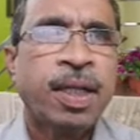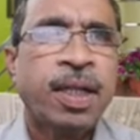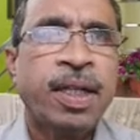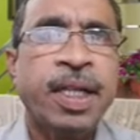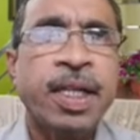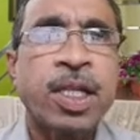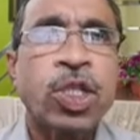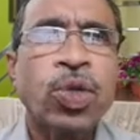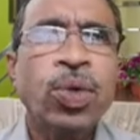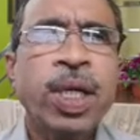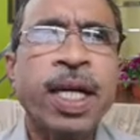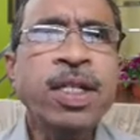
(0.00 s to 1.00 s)
Dear
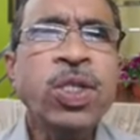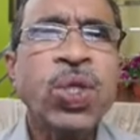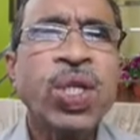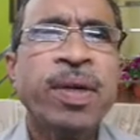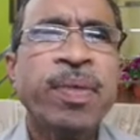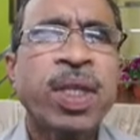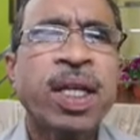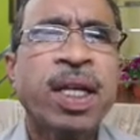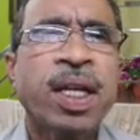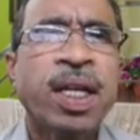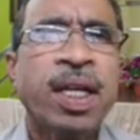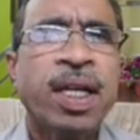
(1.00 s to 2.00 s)
students,
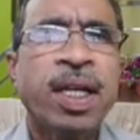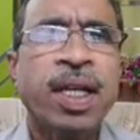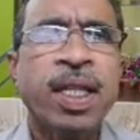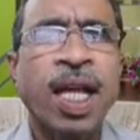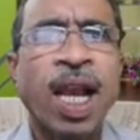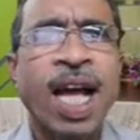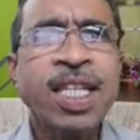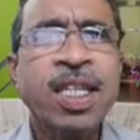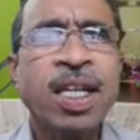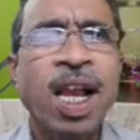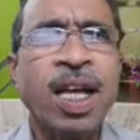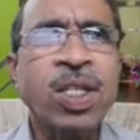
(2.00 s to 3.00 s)
in the
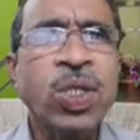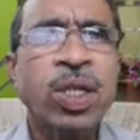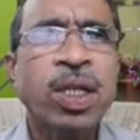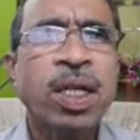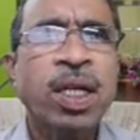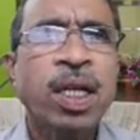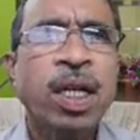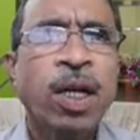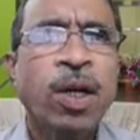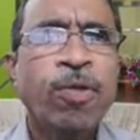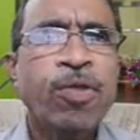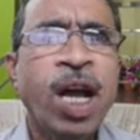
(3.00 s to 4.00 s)
last class,
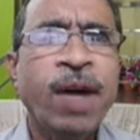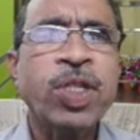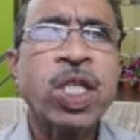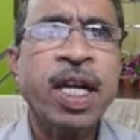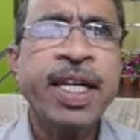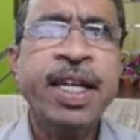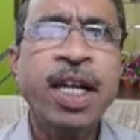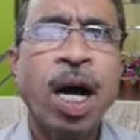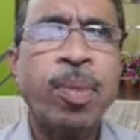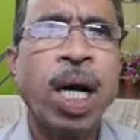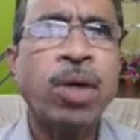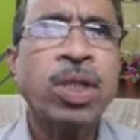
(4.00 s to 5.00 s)
we have studied
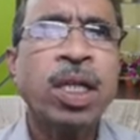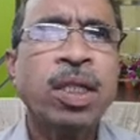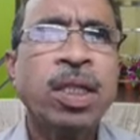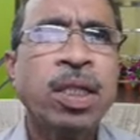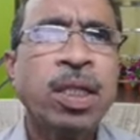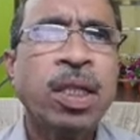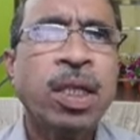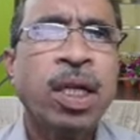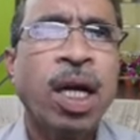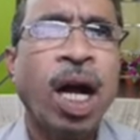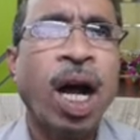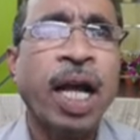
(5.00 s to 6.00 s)
about
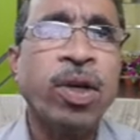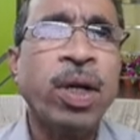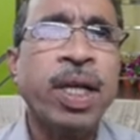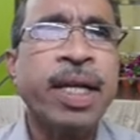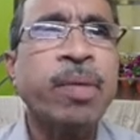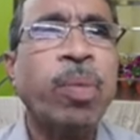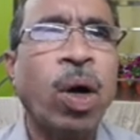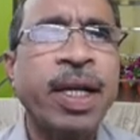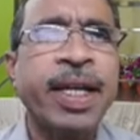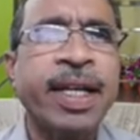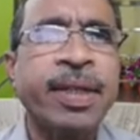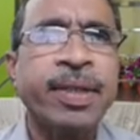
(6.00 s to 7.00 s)
ionic
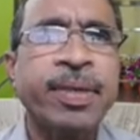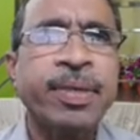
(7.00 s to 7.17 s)
bonding.